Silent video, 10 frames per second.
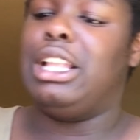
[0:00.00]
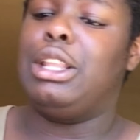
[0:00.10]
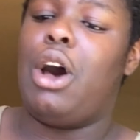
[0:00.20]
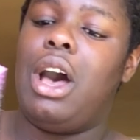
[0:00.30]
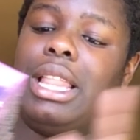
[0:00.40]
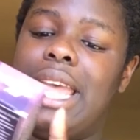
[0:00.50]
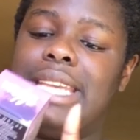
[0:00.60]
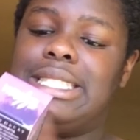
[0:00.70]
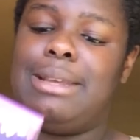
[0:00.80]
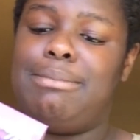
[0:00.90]
a long
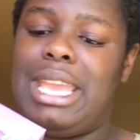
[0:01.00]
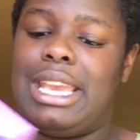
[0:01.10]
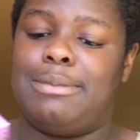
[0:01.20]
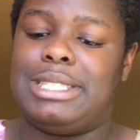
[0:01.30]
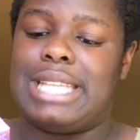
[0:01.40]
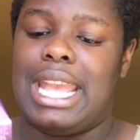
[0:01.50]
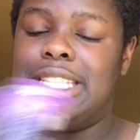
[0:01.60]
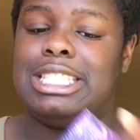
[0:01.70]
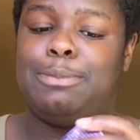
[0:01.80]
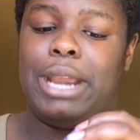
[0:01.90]
lasting makeup set
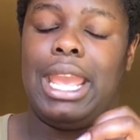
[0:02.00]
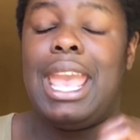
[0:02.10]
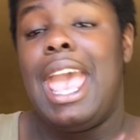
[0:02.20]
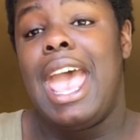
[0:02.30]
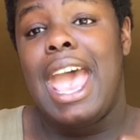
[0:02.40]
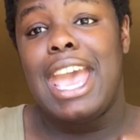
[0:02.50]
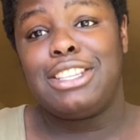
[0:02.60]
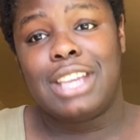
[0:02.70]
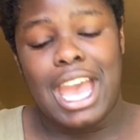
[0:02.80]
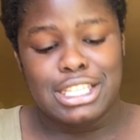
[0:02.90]
and spray
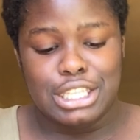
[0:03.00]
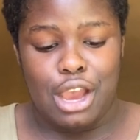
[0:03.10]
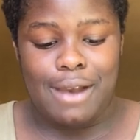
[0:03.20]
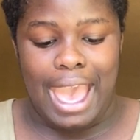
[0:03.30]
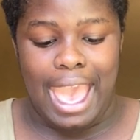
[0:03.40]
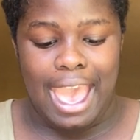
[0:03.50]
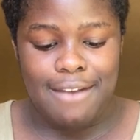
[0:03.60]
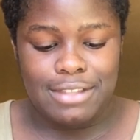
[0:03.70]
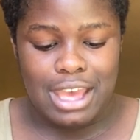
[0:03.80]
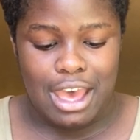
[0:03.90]
as you guys know i
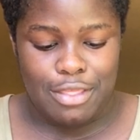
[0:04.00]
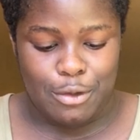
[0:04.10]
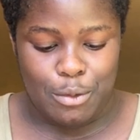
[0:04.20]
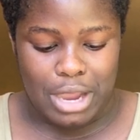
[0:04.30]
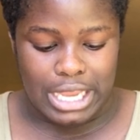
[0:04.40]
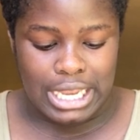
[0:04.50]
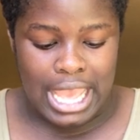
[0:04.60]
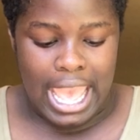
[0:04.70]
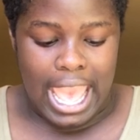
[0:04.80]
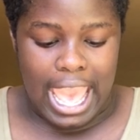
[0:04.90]
have the other one
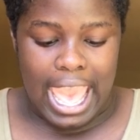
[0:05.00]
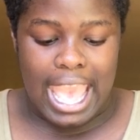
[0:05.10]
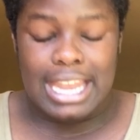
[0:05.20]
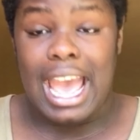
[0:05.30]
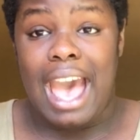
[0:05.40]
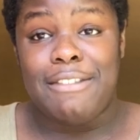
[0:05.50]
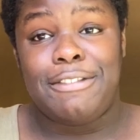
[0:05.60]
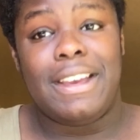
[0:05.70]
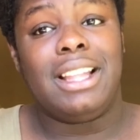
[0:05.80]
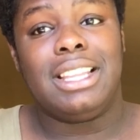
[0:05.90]
and i
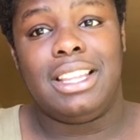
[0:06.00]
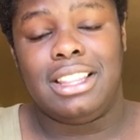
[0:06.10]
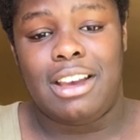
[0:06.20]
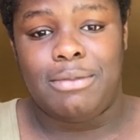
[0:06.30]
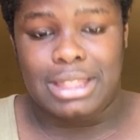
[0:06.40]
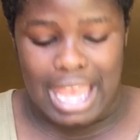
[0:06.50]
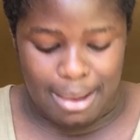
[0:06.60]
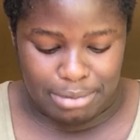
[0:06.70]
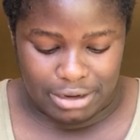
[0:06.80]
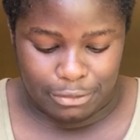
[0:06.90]
fell in love with
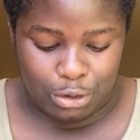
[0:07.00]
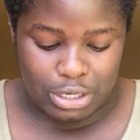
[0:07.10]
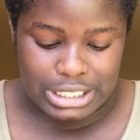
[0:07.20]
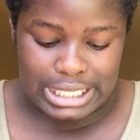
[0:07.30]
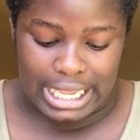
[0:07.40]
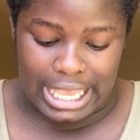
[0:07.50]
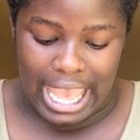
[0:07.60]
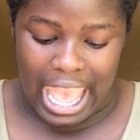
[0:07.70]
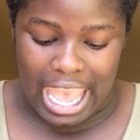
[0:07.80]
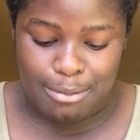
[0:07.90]
that but of course it
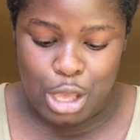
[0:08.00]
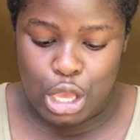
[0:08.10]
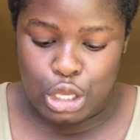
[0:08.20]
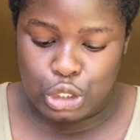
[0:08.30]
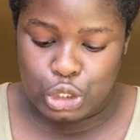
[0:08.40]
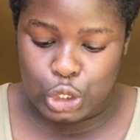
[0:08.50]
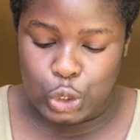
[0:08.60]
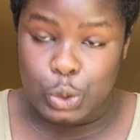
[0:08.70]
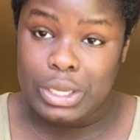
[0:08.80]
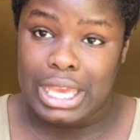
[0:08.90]
came
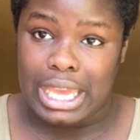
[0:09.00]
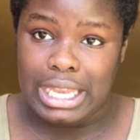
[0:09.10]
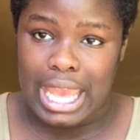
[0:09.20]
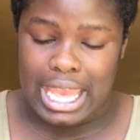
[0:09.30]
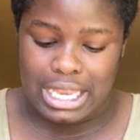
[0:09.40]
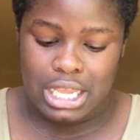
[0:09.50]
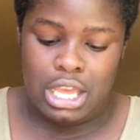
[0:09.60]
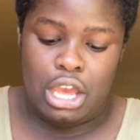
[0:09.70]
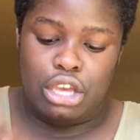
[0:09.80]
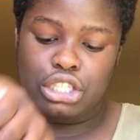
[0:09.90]
to an end
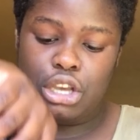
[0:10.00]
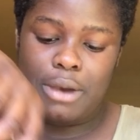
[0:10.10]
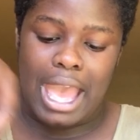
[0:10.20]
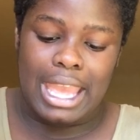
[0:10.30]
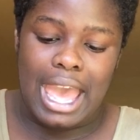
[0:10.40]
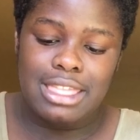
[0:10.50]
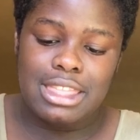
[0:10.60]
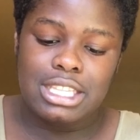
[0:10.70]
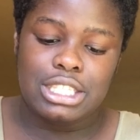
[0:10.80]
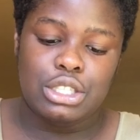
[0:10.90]
so i
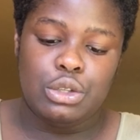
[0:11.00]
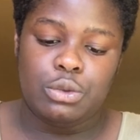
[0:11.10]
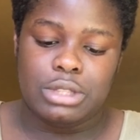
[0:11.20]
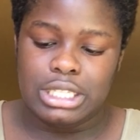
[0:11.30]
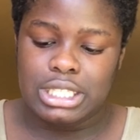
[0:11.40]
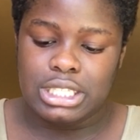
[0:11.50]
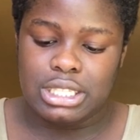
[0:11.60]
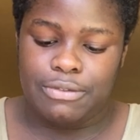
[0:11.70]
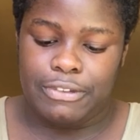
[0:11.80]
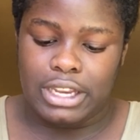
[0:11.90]
got this new this is
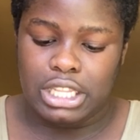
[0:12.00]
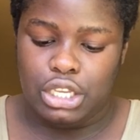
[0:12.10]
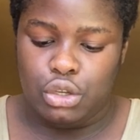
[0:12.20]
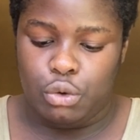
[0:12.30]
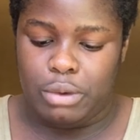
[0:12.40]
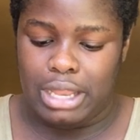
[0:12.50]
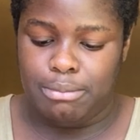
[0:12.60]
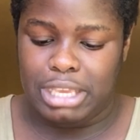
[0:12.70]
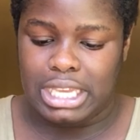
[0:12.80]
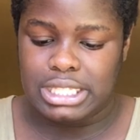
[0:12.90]
the fairly new
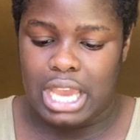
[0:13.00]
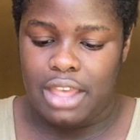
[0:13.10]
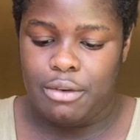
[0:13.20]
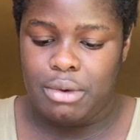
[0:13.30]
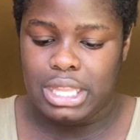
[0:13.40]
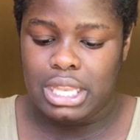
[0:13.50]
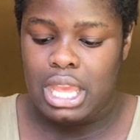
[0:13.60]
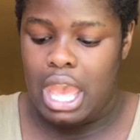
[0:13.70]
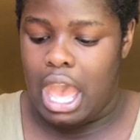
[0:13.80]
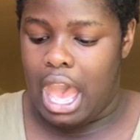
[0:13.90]
one because the other one
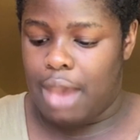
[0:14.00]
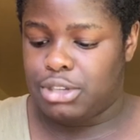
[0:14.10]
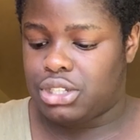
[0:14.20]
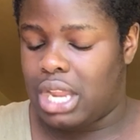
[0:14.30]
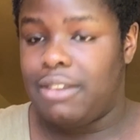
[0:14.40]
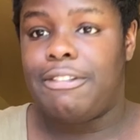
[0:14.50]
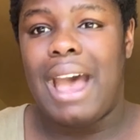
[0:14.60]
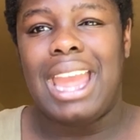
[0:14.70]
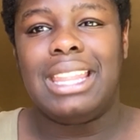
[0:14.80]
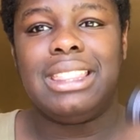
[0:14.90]
i was trying to
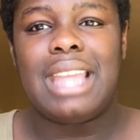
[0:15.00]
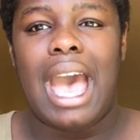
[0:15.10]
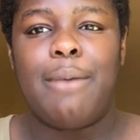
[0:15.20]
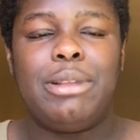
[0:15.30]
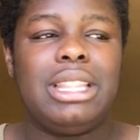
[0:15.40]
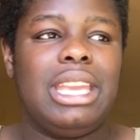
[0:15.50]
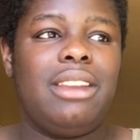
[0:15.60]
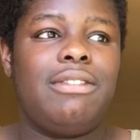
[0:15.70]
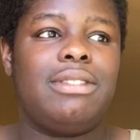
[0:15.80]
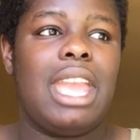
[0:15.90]
find i
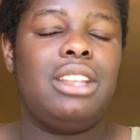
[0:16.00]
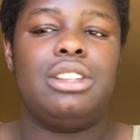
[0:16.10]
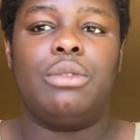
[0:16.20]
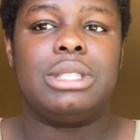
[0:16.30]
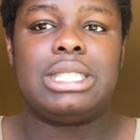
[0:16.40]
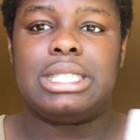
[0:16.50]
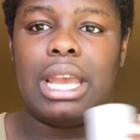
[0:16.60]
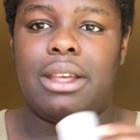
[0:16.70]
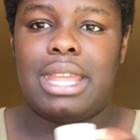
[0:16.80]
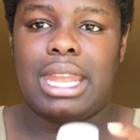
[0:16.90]
believe they don't
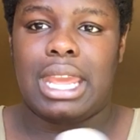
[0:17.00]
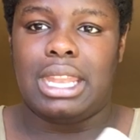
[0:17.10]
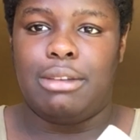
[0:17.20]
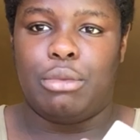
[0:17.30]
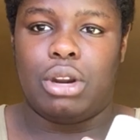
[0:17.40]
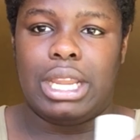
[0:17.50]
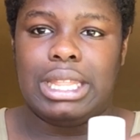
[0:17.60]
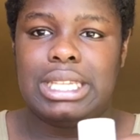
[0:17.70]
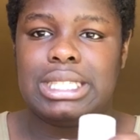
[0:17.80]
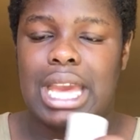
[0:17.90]
sell that anymore at
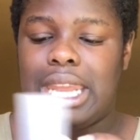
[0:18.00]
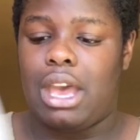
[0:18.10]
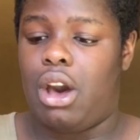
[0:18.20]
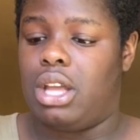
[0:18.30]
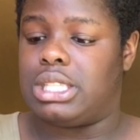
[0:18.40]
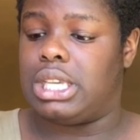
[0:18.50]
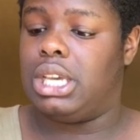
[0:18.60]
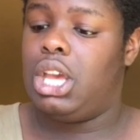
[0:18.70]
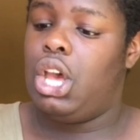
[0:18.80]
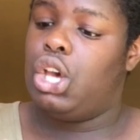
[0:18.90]
least not at ulta
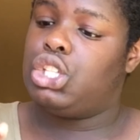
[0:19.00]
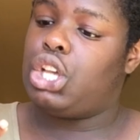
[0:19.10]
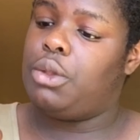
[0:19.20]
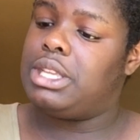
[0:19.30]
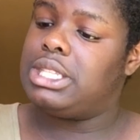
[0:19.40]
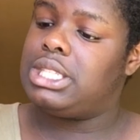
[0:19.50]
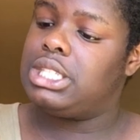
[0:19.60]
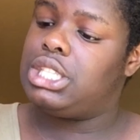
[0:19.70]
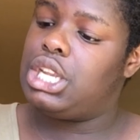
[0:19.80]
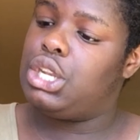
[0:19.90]
so this
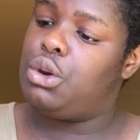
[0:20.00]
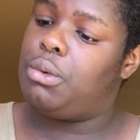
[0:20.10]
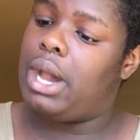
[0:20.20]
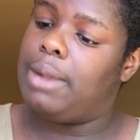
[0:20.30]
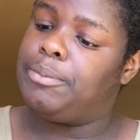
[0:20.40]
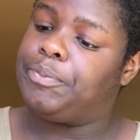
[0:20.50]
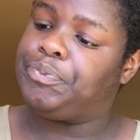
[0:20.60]
is the new one